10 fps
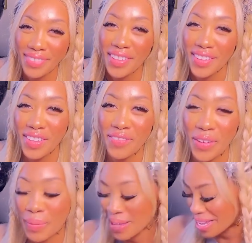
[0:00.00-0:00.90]
You
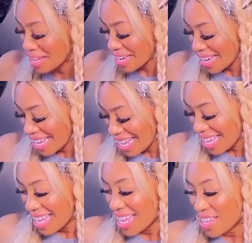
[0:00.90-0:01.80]
feel me?
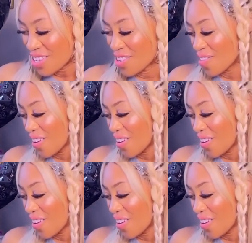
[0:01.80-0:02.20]
You